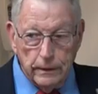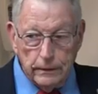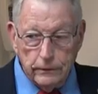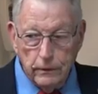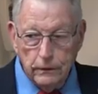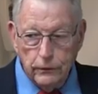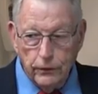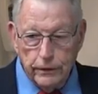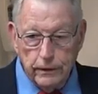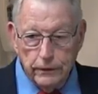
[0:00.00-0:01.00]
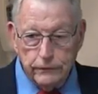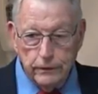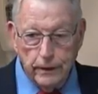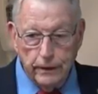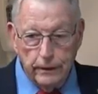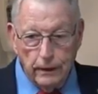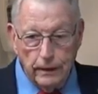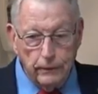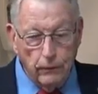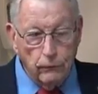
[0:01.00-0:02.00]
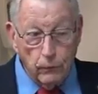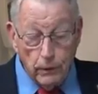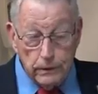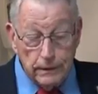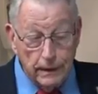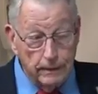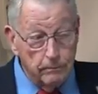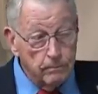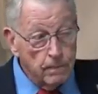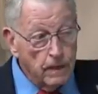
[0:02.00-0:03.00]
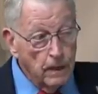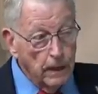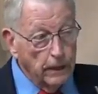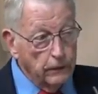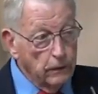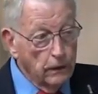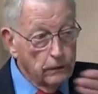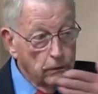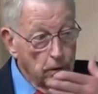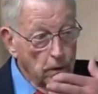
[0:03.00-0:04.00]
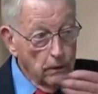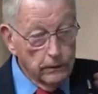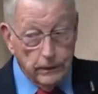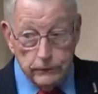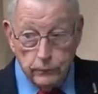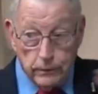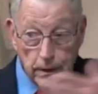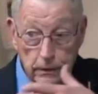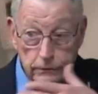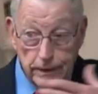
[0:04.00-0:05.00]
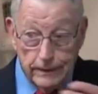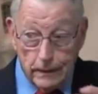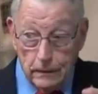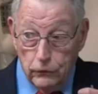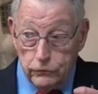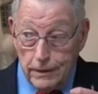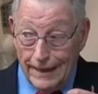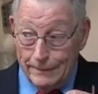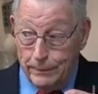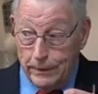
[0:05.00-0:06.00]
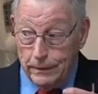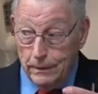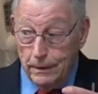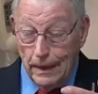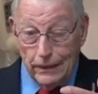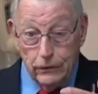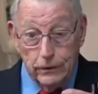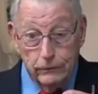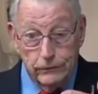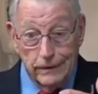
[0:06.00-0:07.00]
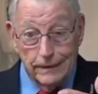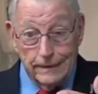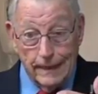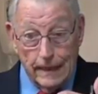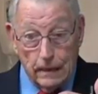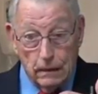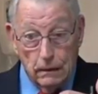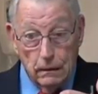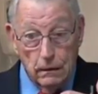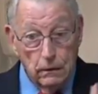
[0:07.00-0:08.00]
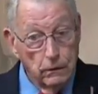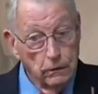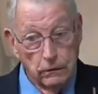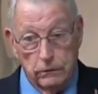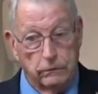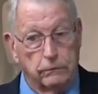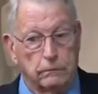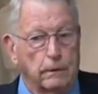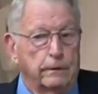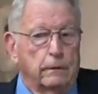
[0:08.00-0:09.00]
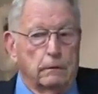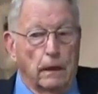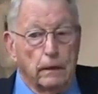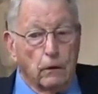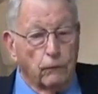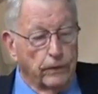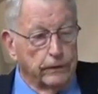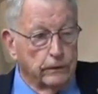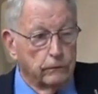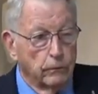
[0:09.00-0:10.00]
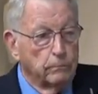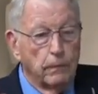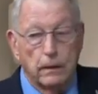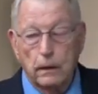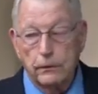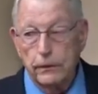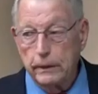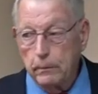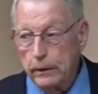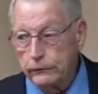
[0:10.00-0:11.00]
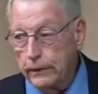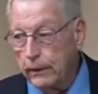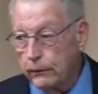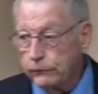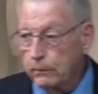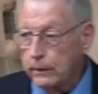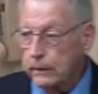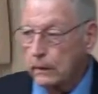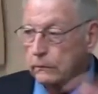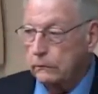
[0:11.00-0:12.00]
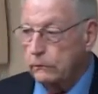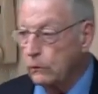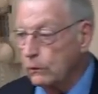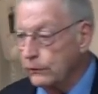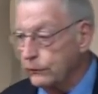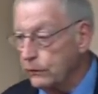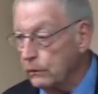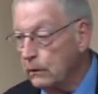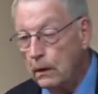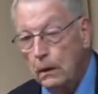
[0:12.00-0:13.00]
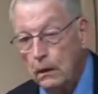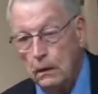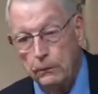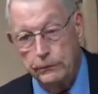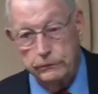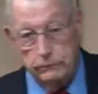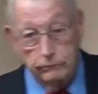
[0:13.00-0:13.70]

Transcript: and it's a dirty, dusty area. I drove it one time and, and the dust would get inside that closed cockpit. I couldn't even see the tach. So, so, I didn't I didn't go fast. I just went about 108 miles an hour or something like that, just tooling through, which